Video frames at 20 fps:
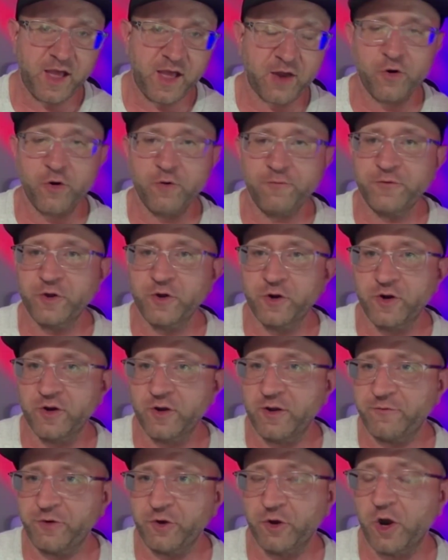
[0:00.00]
I don't know if
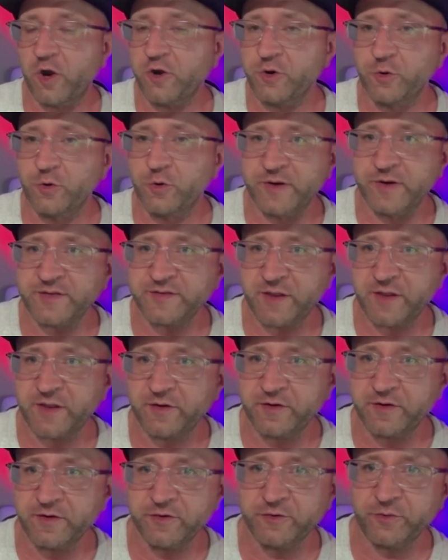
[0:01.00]
you're are you a
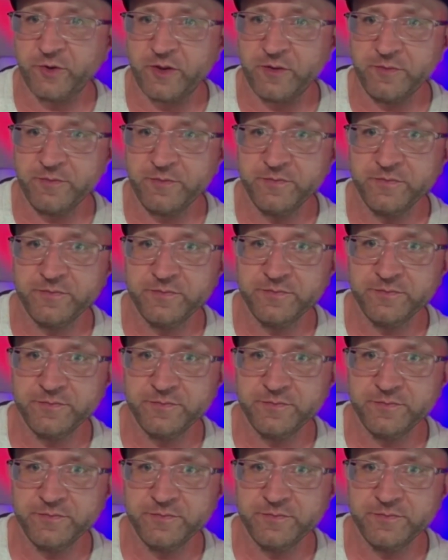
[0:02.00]
reseller as well?